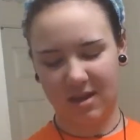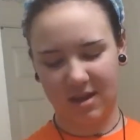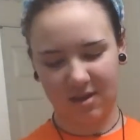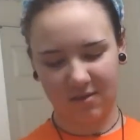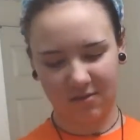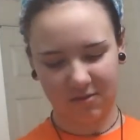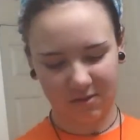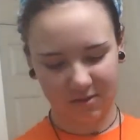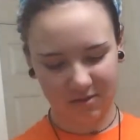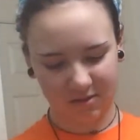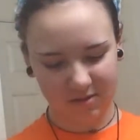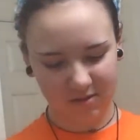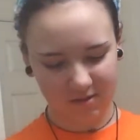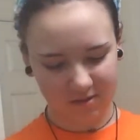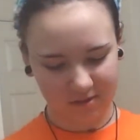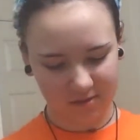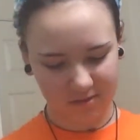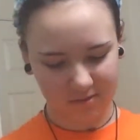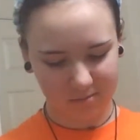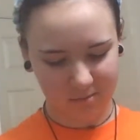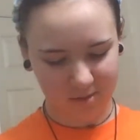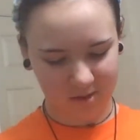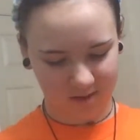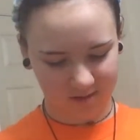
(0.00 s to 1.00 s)
I have to
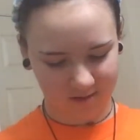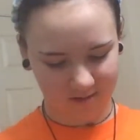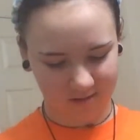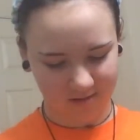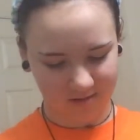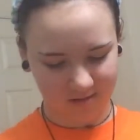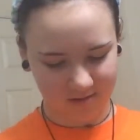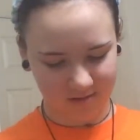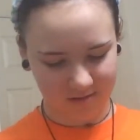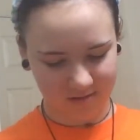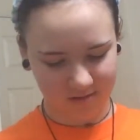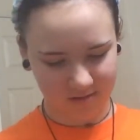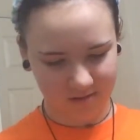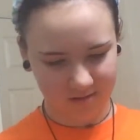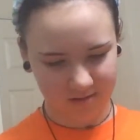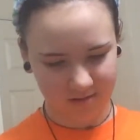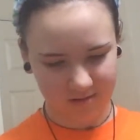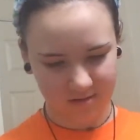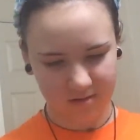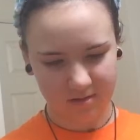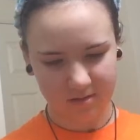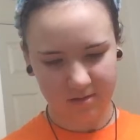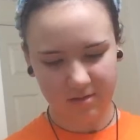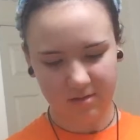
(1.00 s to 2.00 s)
press it harder.
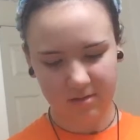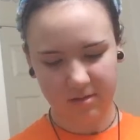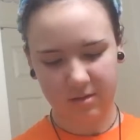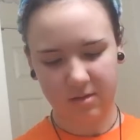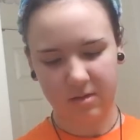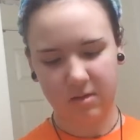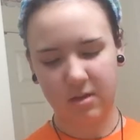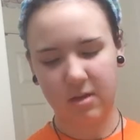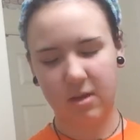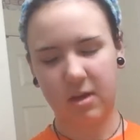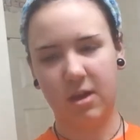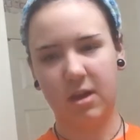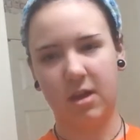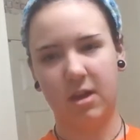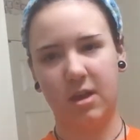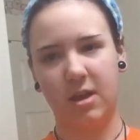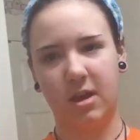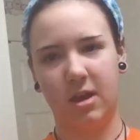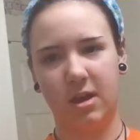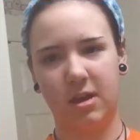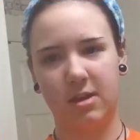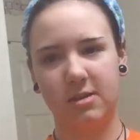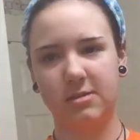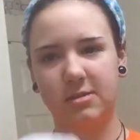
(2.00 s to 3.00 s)
And
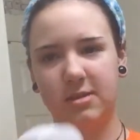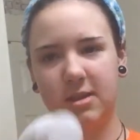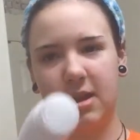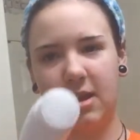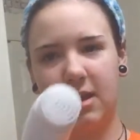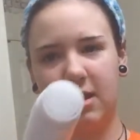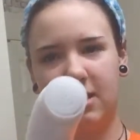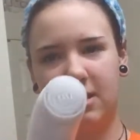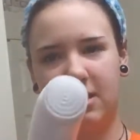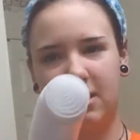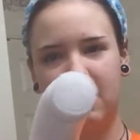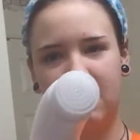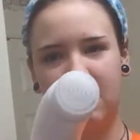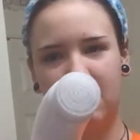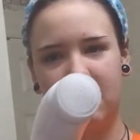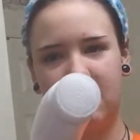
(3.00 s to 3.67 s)
it has like